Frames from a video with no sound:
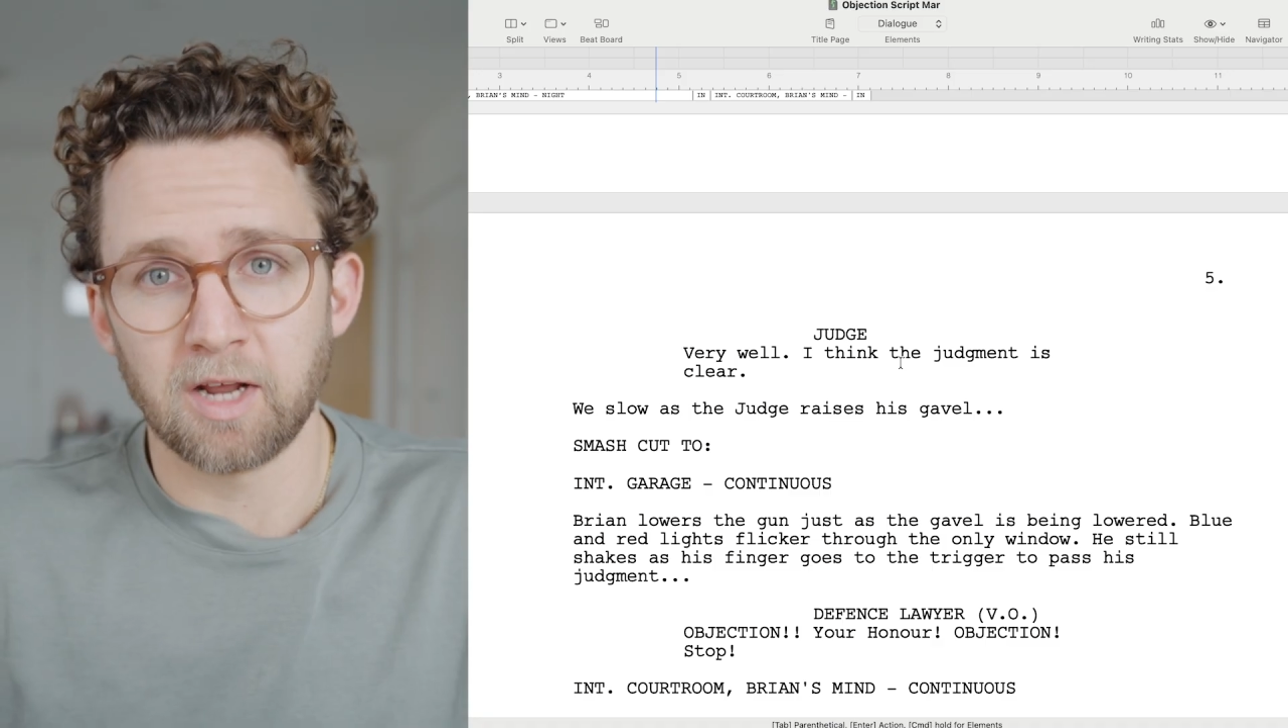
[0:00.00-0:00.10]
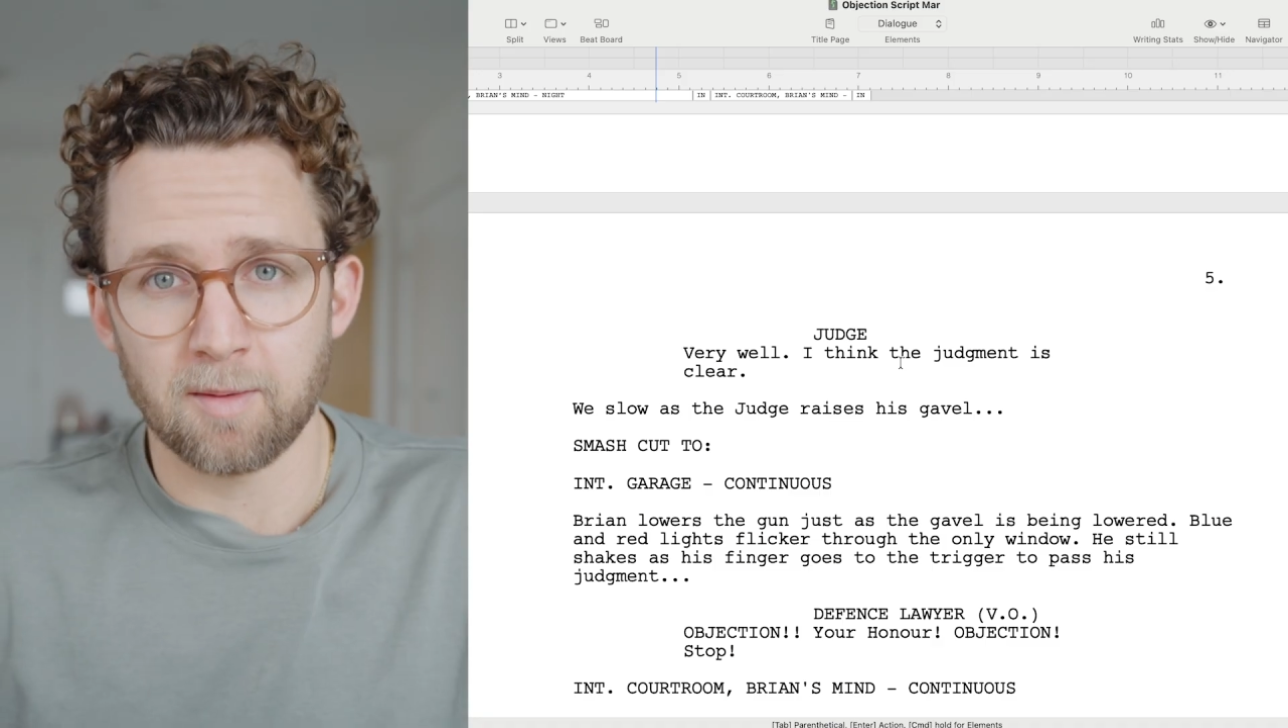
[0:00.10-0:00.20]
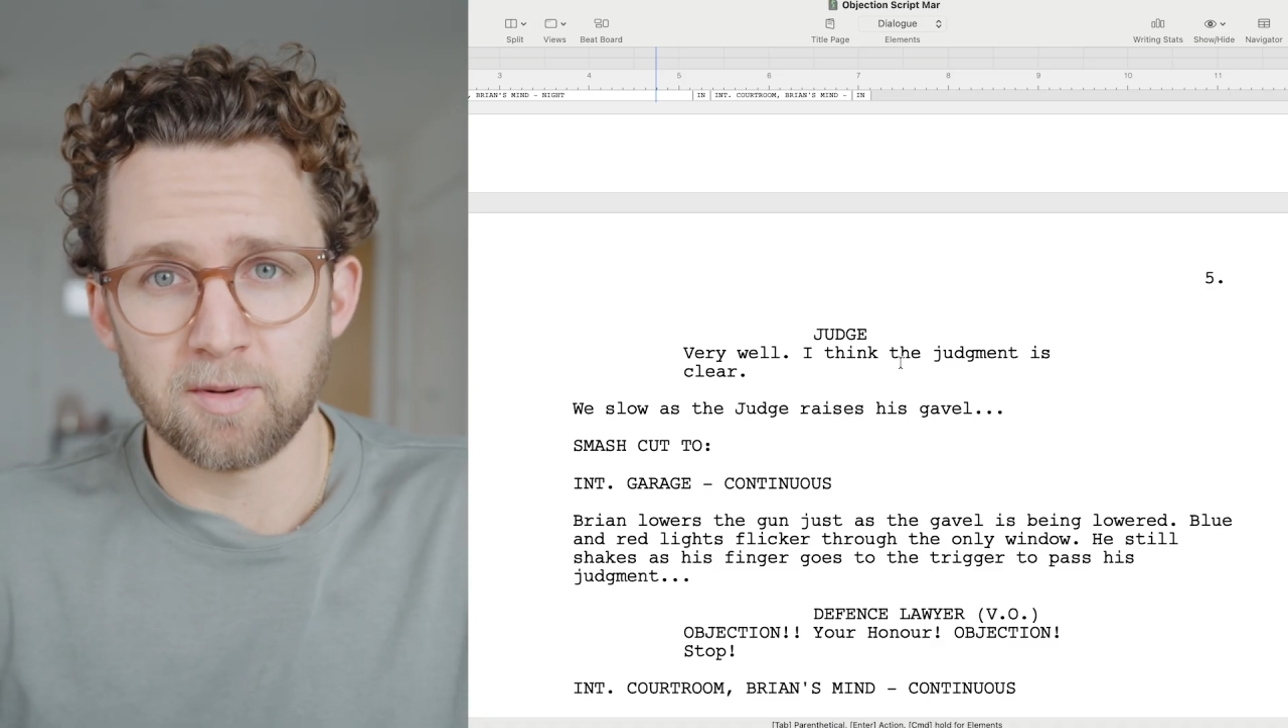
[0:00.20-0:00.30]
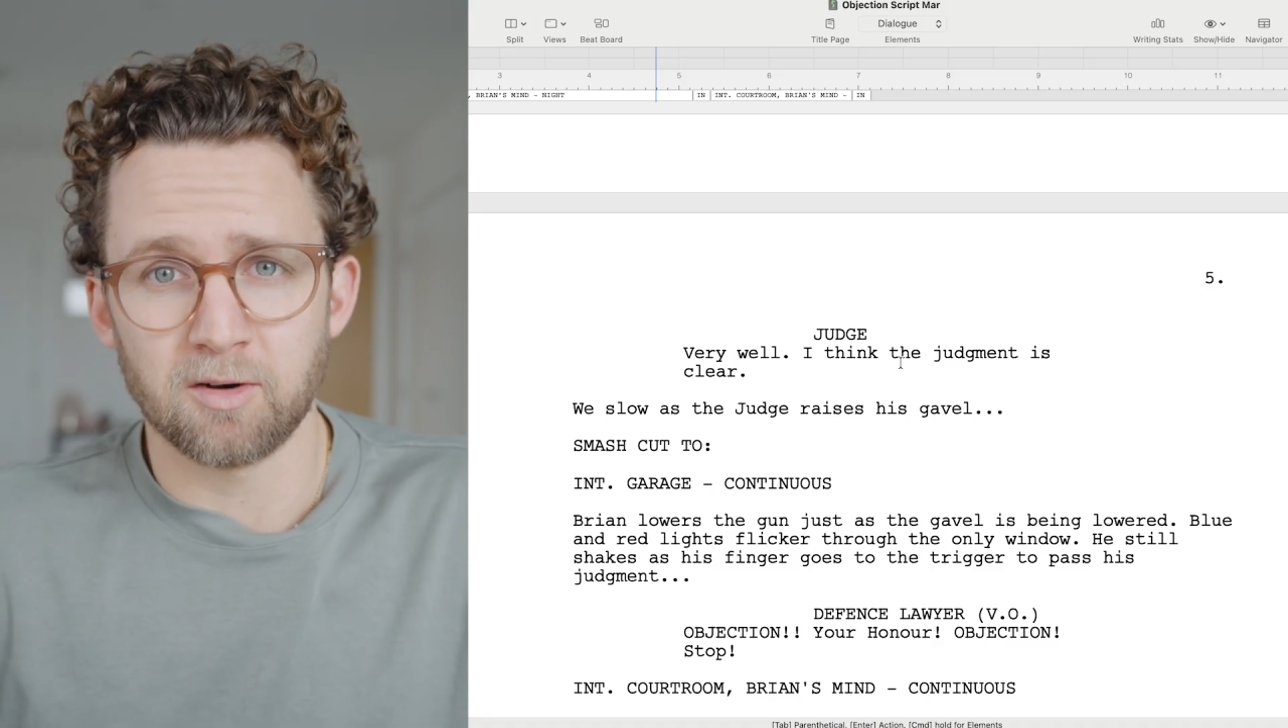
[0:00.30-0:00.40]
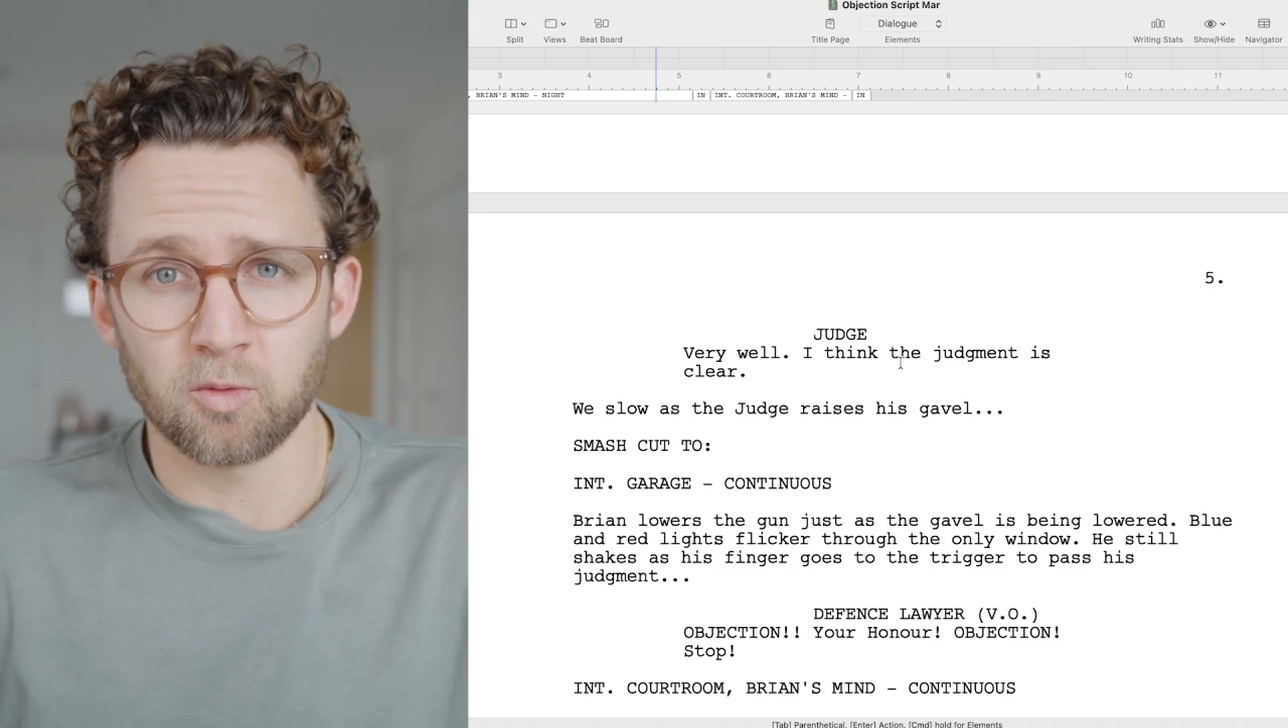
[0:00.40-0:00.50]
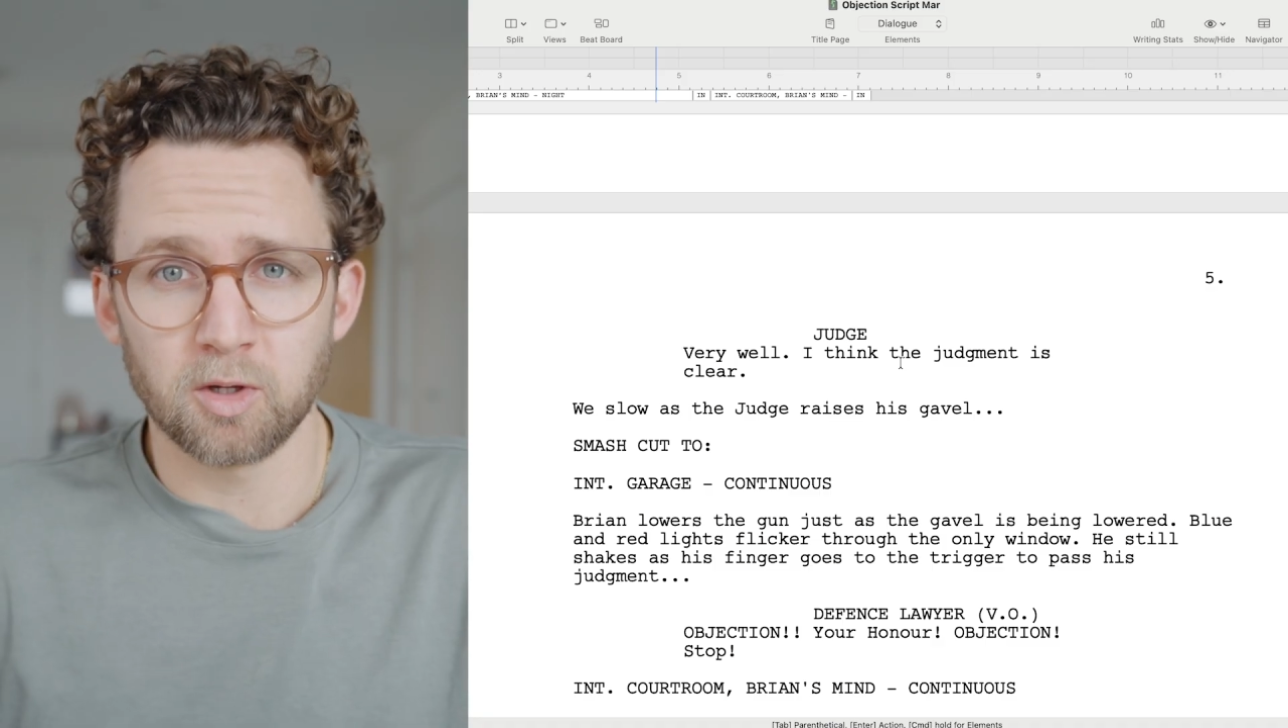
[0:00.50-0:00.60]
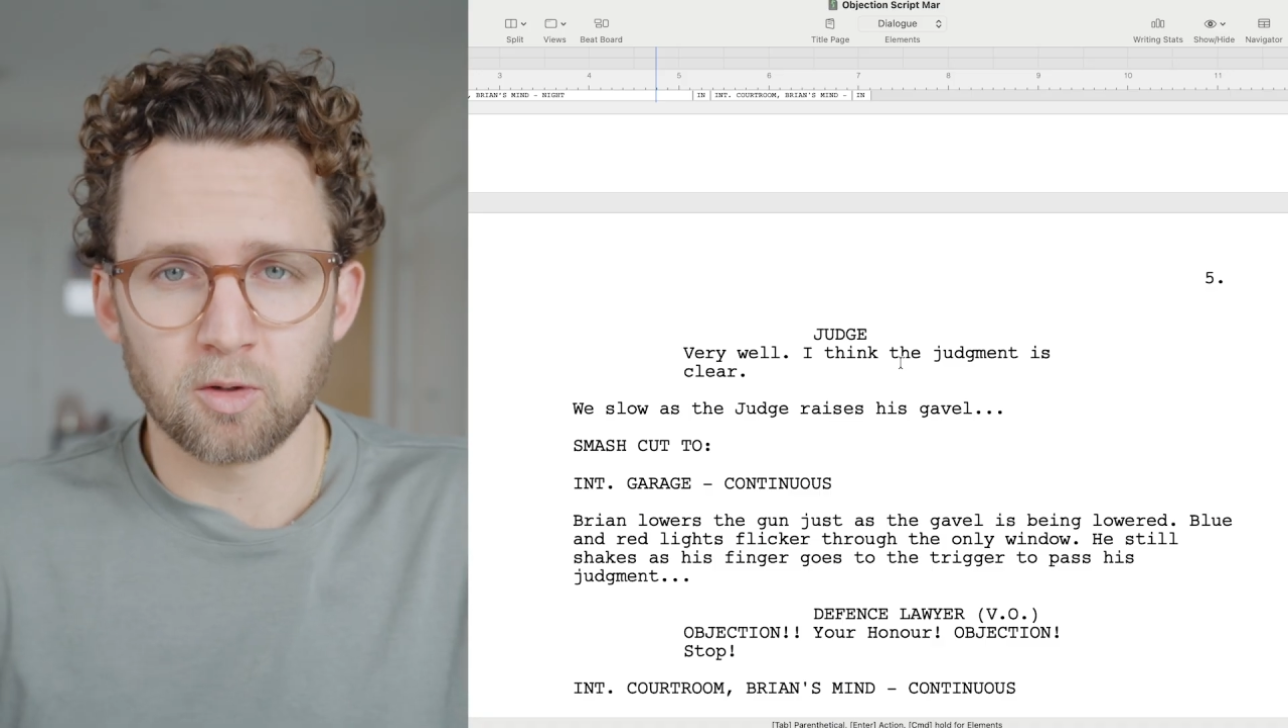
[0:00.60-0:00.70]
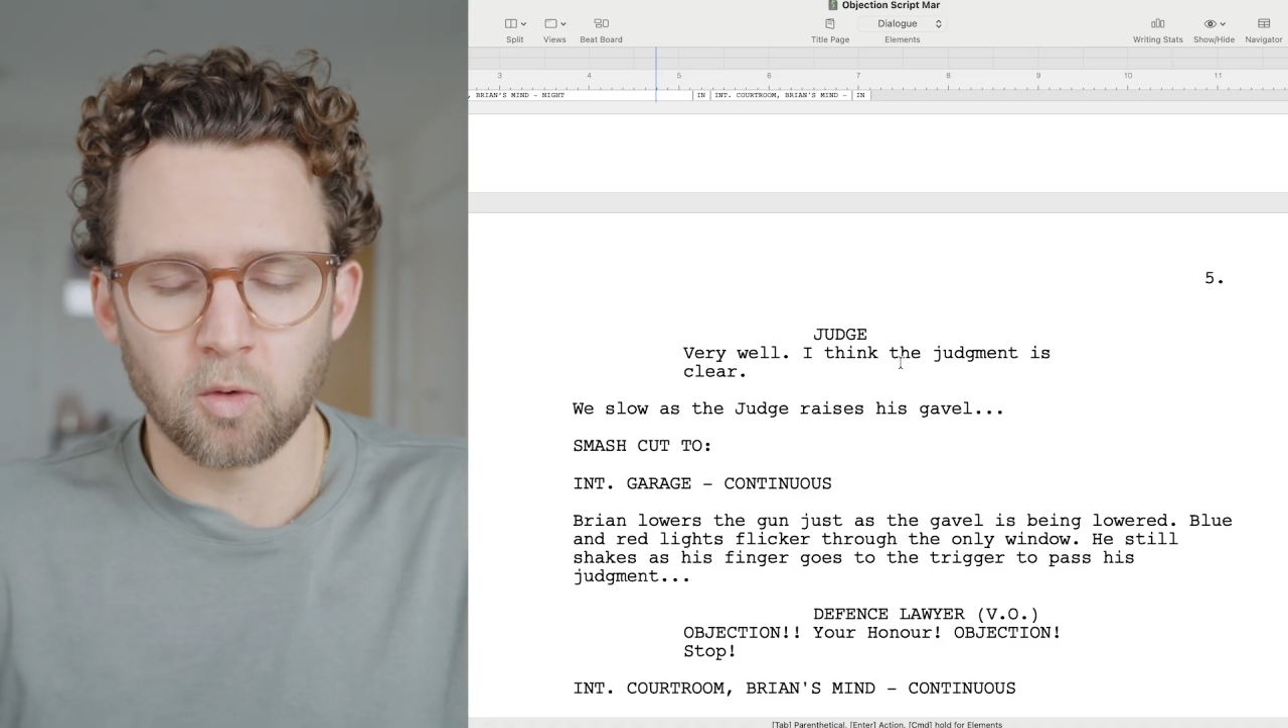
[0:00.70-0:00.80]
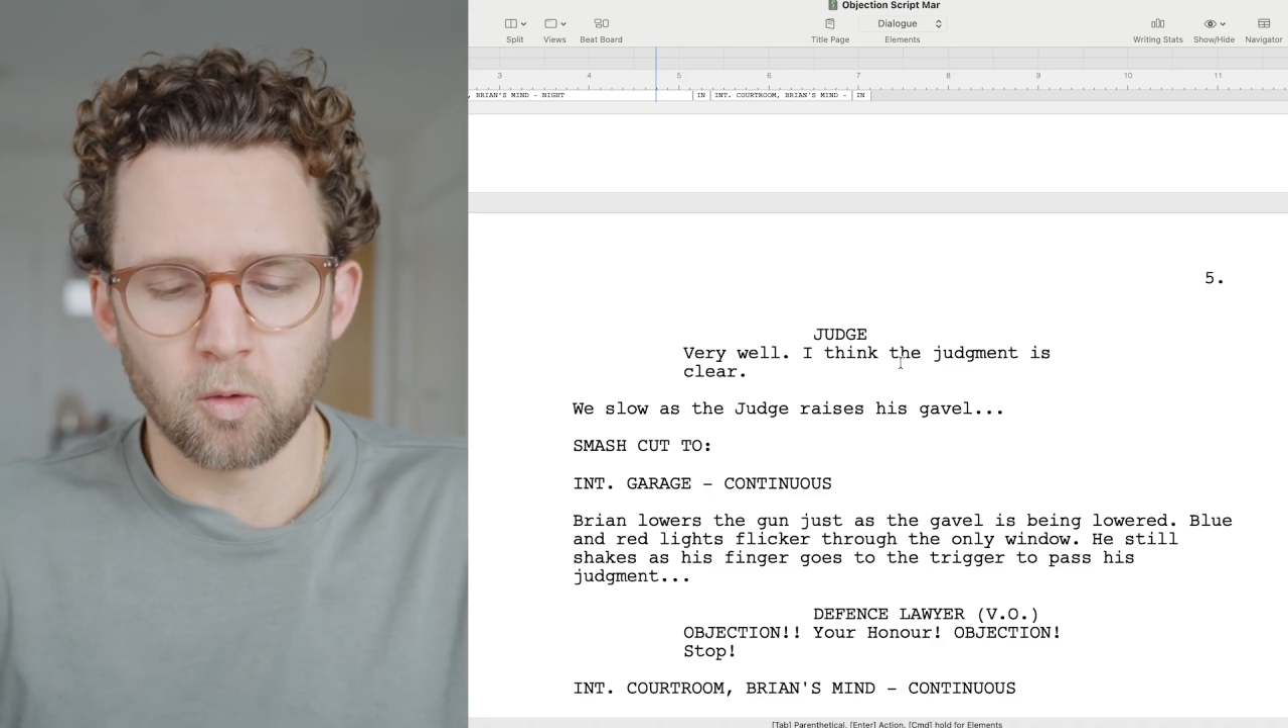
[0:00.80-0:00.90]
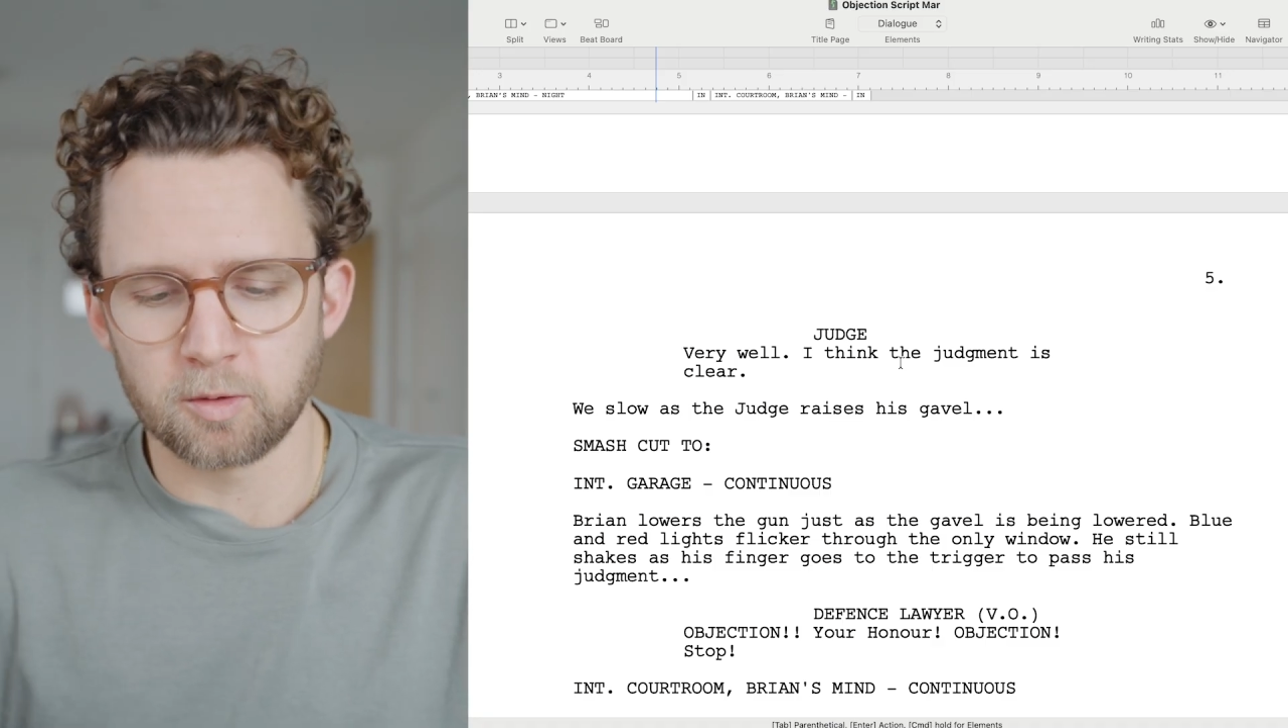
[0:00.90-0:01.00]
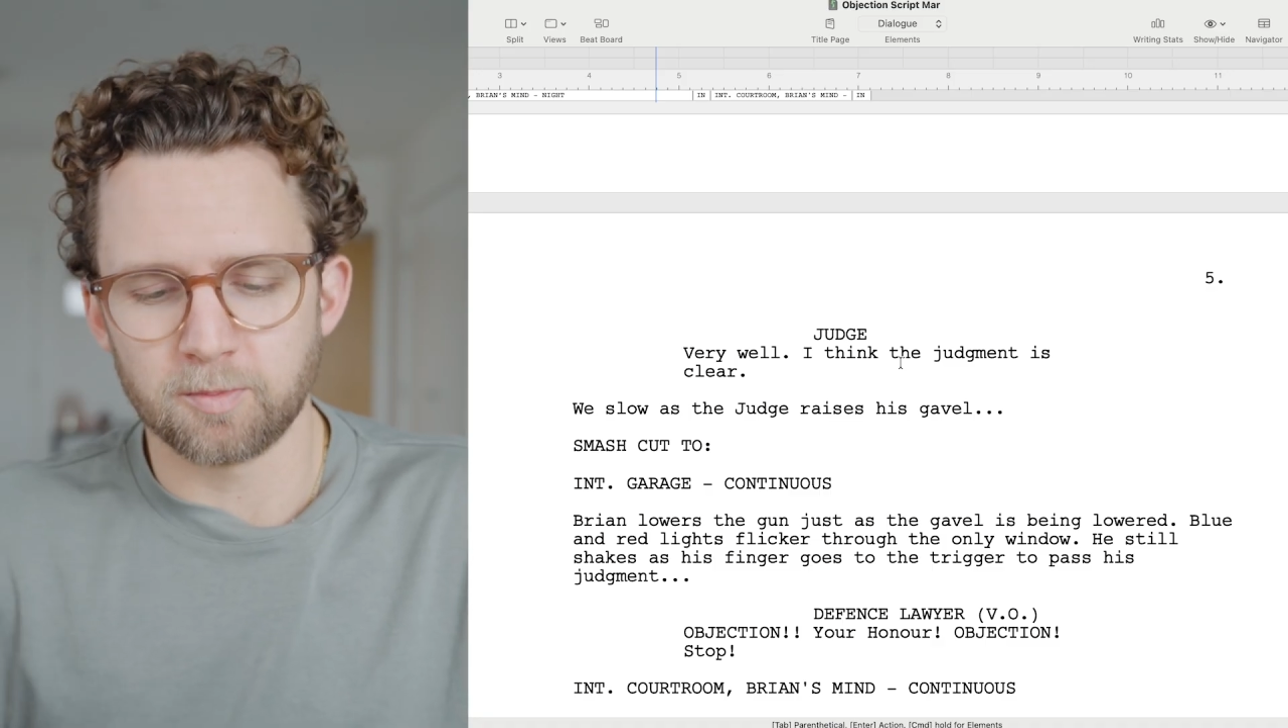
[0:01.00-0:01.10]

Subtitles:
happen in a real court,